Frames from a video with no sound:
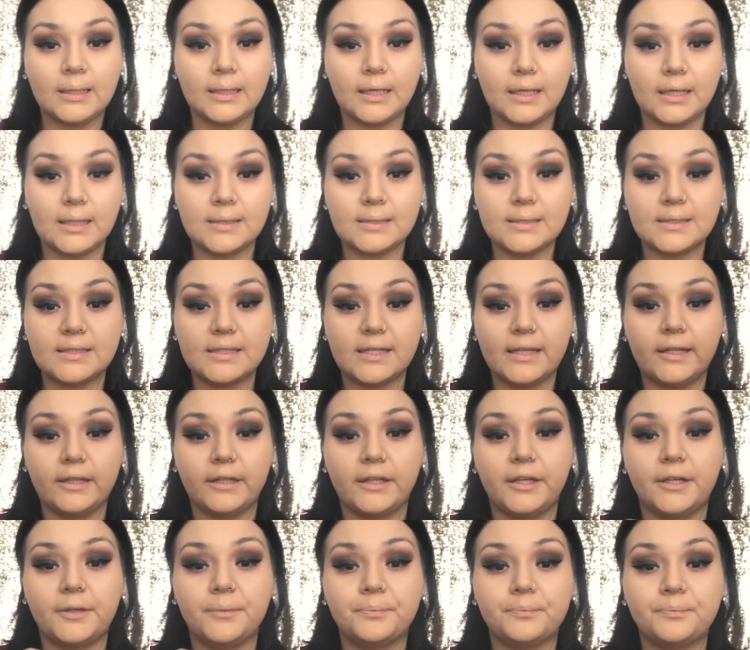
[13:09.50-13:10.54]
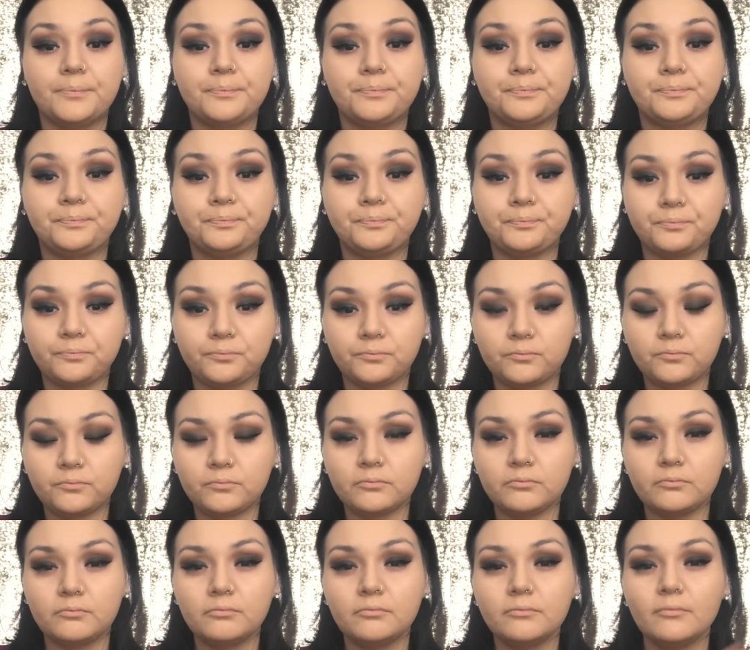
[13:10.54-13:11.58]
Concealer.
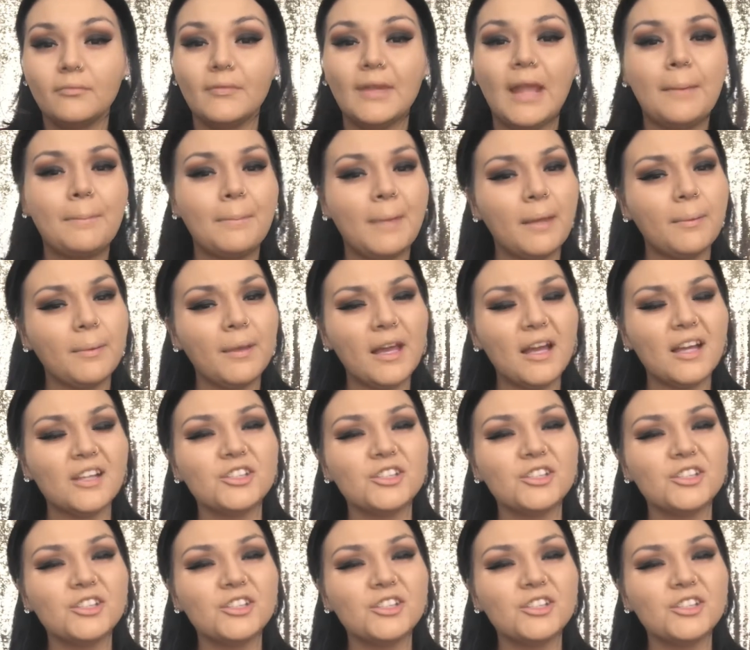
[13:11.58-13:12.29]
Maybe